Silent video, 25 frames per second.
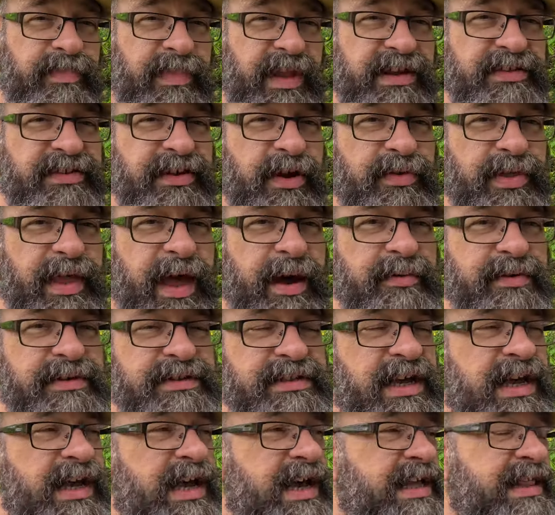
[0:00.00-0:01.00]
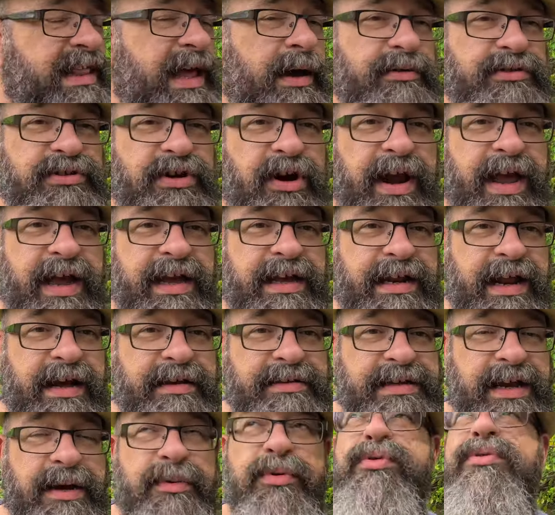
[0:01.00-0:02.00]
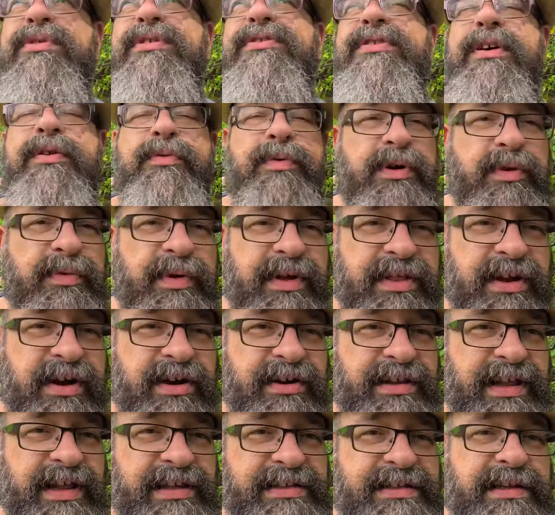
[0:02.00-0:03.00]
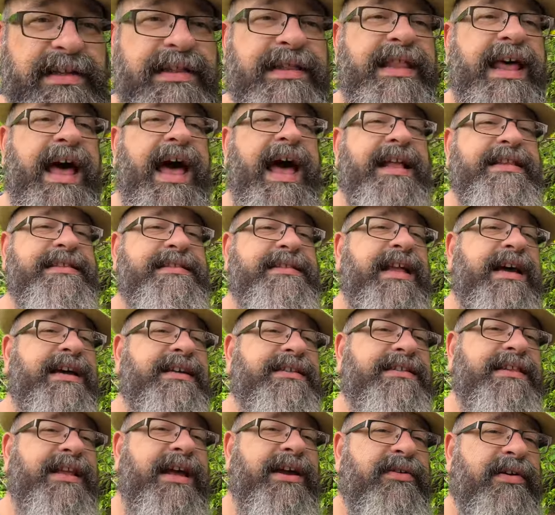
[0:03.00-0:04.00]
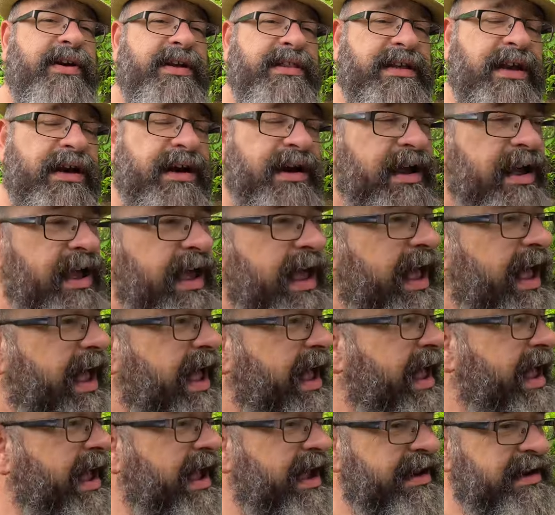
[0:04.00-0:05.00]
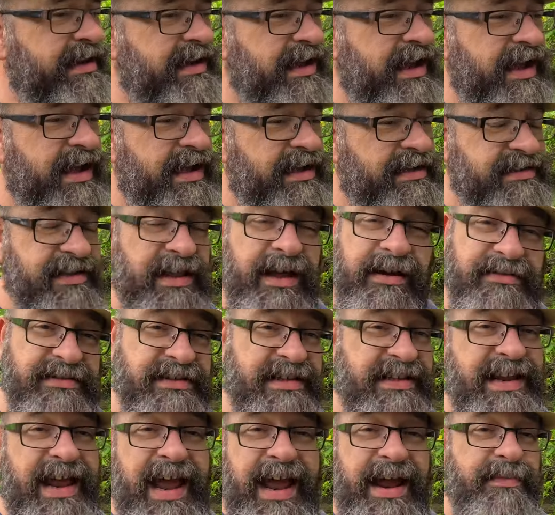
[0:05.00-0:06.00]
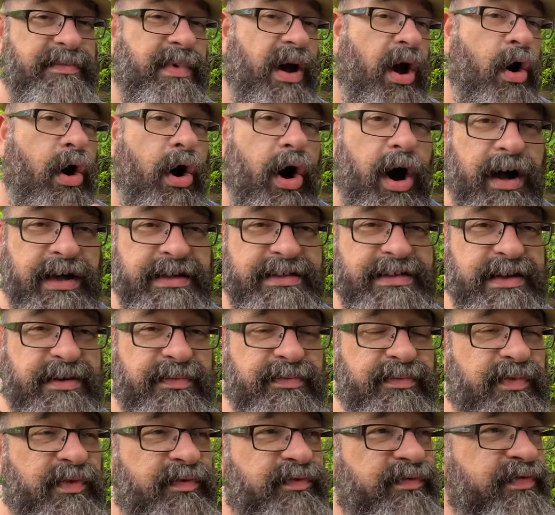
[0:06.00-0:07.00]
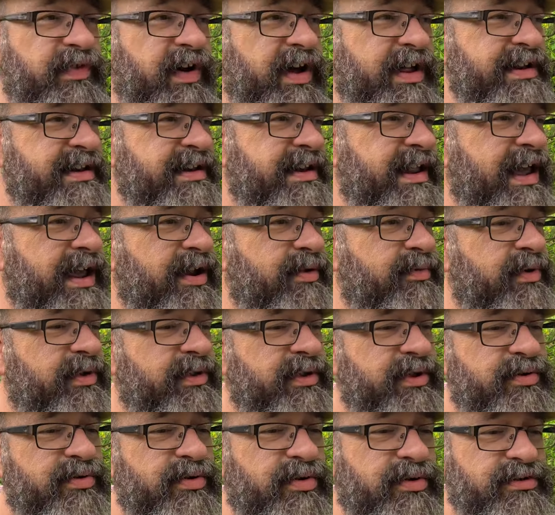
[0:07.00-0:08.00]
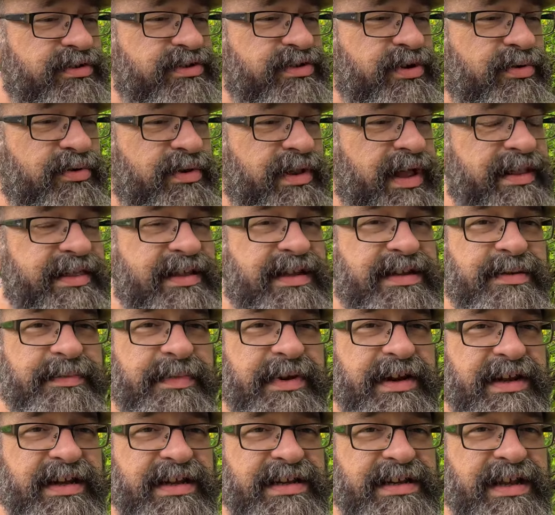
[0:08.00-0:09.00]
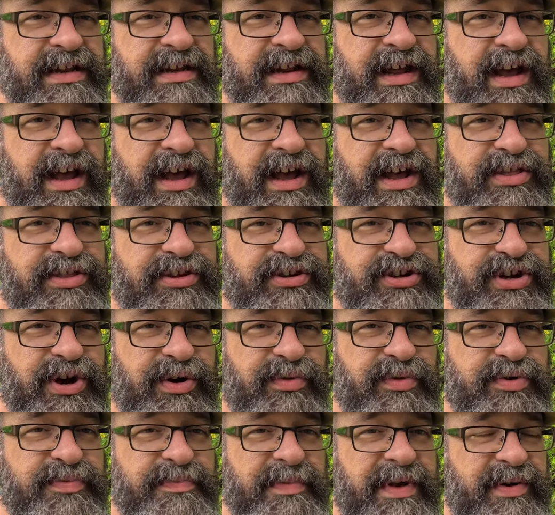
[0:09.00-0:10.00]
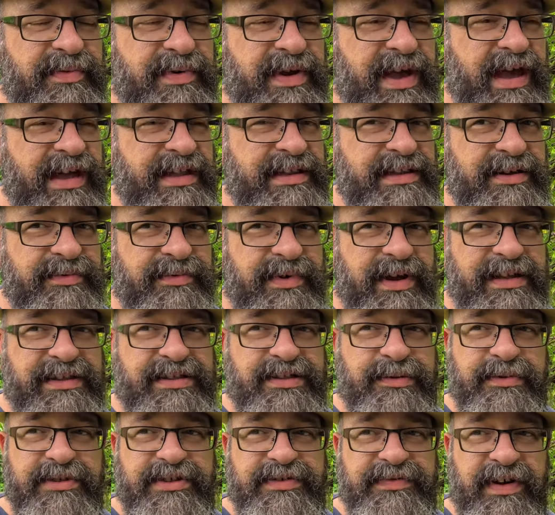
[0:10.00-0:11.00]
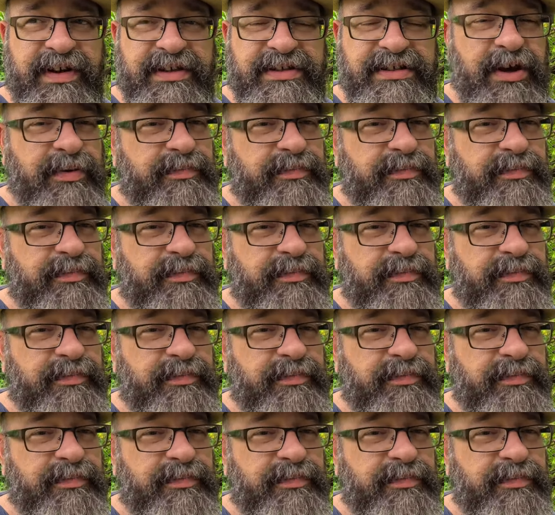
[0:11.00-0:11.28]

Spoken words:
So that was our hanging out time. Ooh, the sun went away there. That's nice light right there. And so that was the day. Awesome, fun day. Really cool. So glad that Dominica did the show with me. We had so much fun.